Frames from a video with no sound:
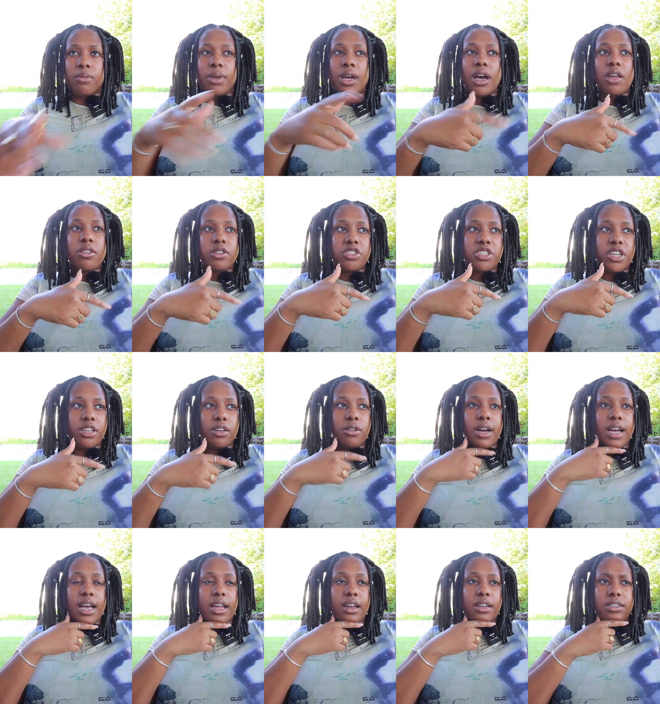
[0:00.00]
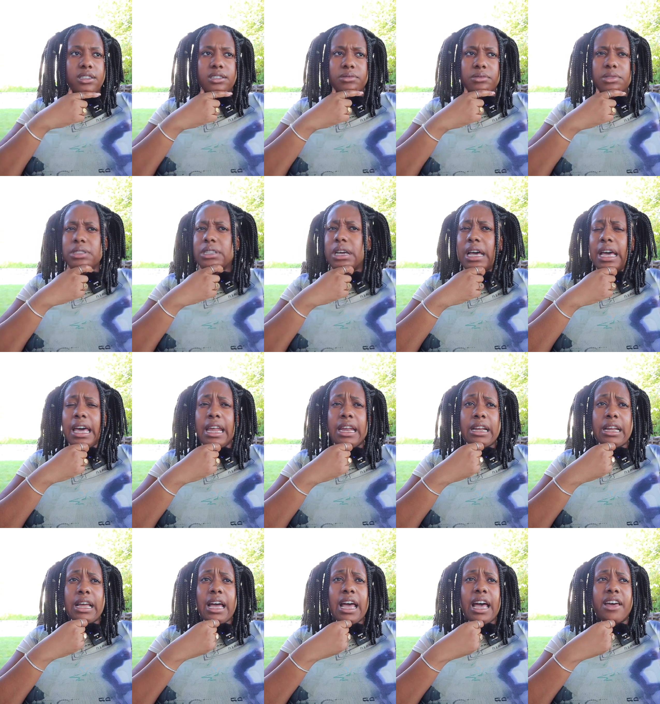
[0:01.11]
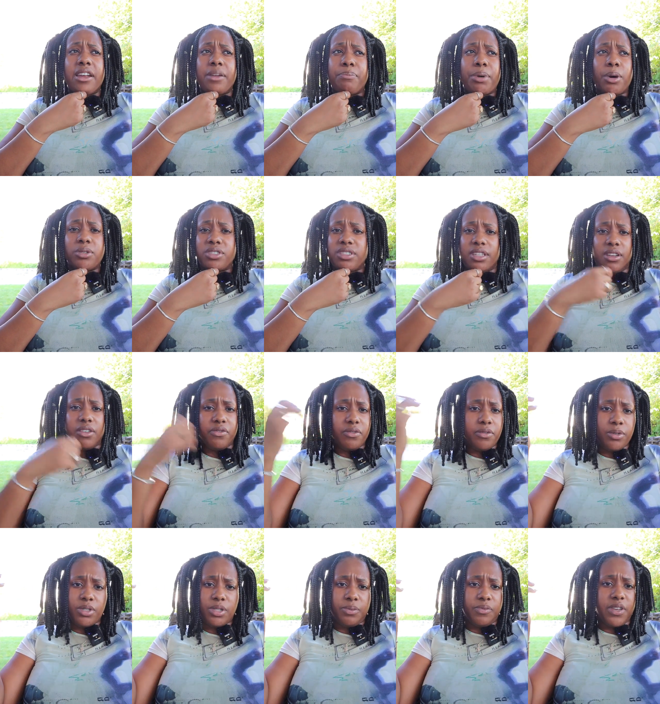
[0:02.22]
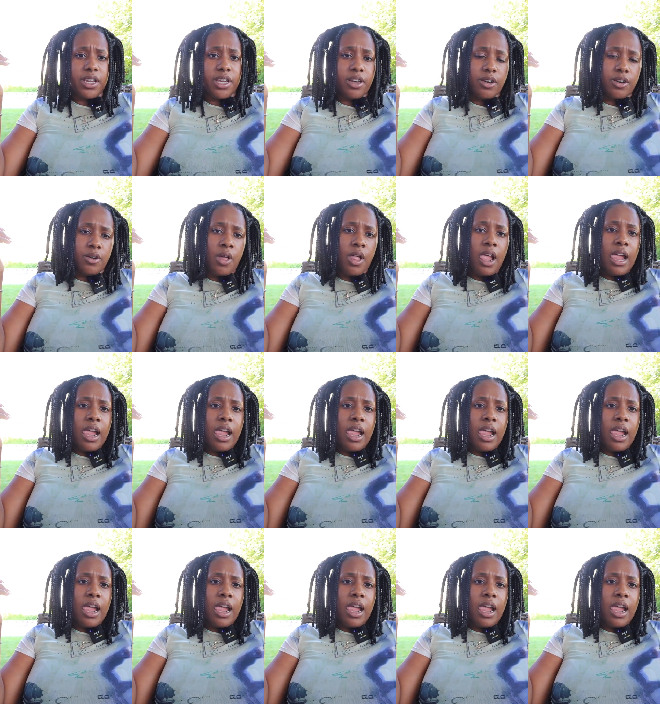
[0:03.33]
On my other channel, I hadn't posted a YouTube video